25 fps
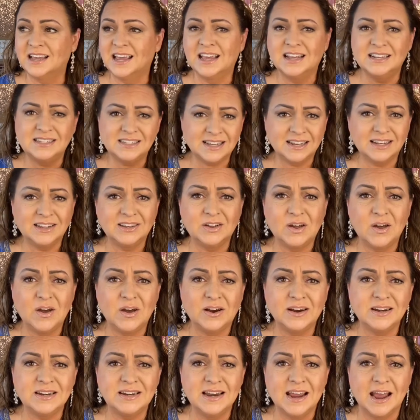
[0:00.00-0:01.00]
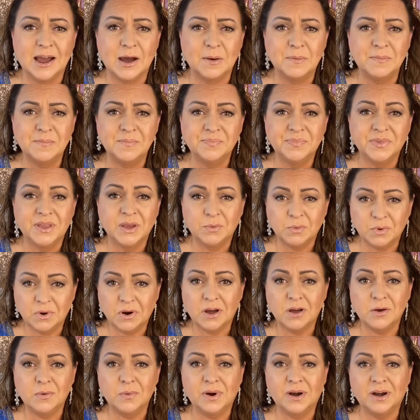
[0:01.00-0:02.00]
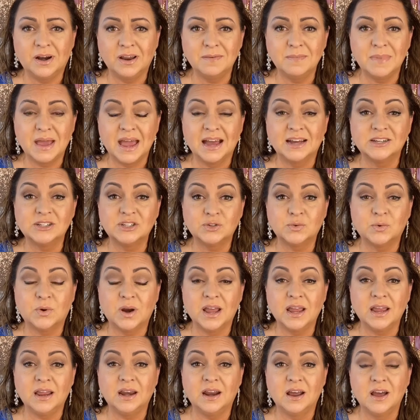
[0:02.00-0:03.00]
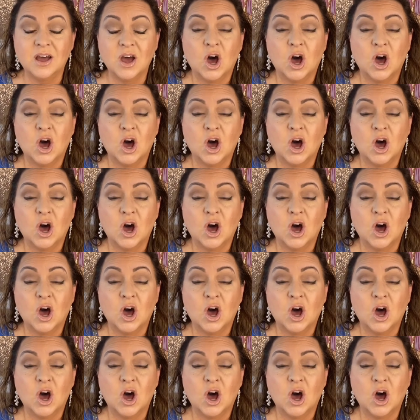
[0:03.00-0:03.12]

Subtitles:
It's a little hard now. We're all wearing masks, right?